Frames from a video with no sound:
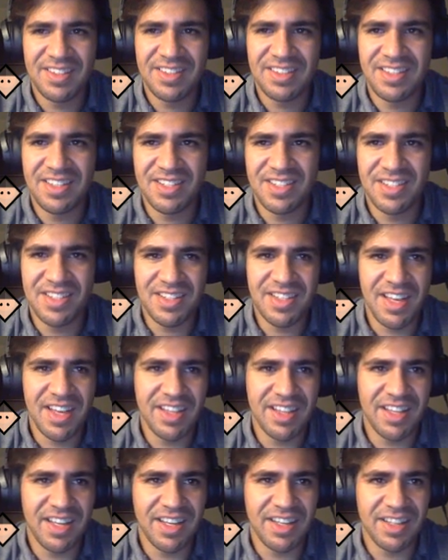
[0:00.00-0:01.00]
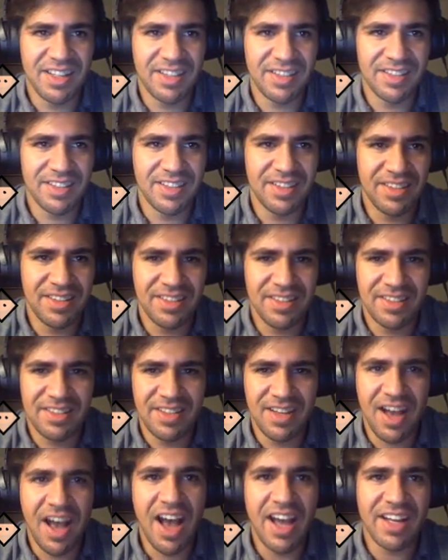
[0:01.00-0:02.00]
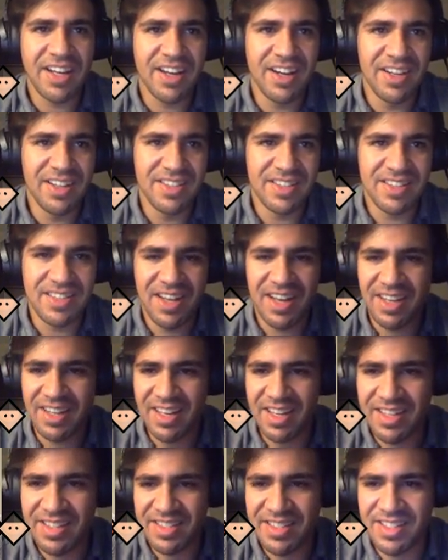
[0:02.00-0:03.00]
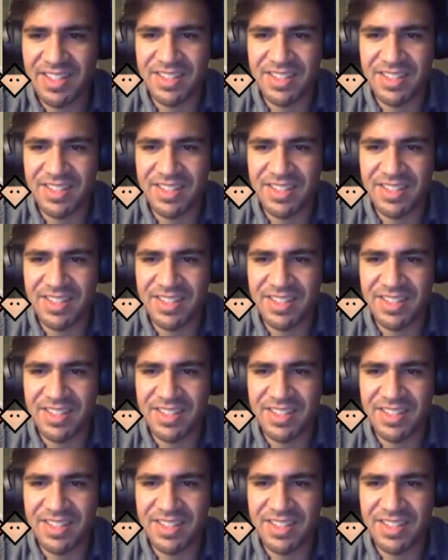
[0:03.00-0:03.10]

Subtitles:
just get like icons, I guess.